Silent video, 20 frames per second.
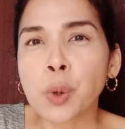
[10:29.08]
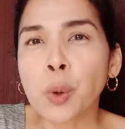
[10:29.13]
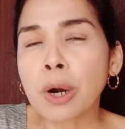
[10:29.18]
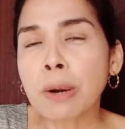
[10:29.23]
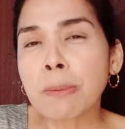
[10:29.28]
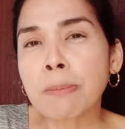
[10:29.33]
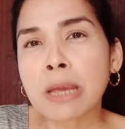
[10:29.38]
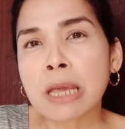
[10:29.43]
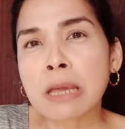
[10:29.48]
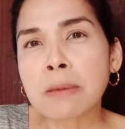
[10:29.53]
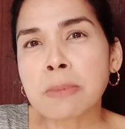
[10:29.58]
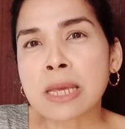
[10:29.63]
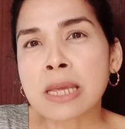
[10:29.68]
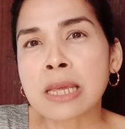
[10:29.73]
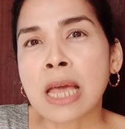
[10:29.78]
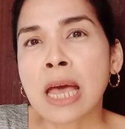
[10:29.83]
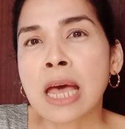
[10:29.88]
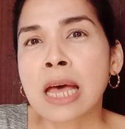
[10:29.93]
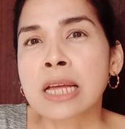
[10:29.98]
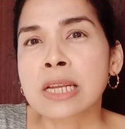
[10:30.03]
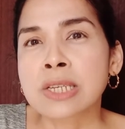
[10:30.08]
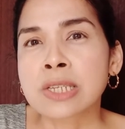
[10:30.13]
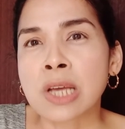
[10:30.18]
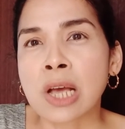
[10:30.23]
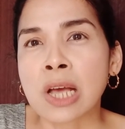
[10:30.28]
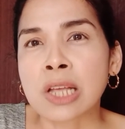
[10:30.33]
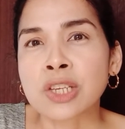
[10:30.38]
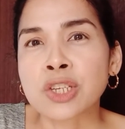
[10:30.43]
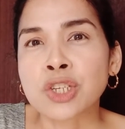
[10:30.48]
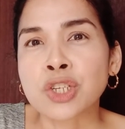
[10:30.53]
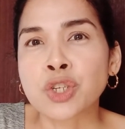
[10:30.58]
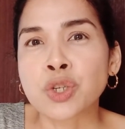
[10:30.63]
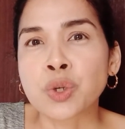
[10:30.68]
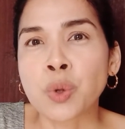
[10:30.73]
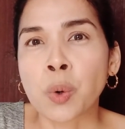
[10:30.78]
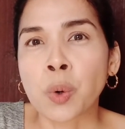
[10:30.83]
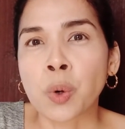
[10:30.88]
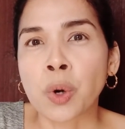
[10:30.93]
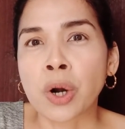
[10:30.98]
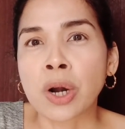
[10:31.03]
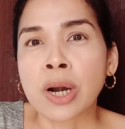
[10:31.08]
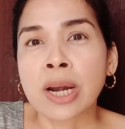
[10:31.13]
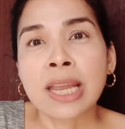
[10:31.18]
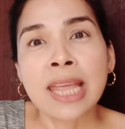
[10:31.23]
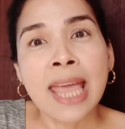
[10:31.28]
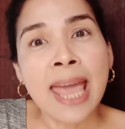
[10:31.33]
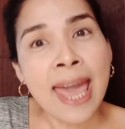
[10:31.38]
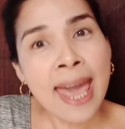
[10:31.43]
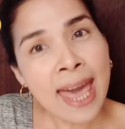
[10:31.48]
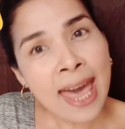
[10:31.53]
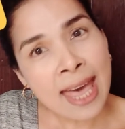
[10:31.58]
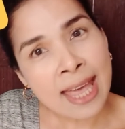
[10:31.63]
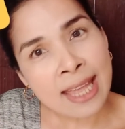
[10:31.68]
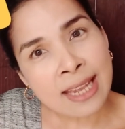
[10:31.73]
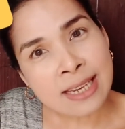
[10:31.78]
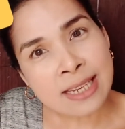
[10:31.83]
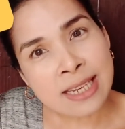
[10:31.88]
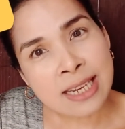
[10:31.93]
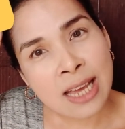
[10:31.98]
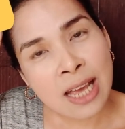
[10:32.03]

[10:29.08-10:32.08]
or maybe touch your head,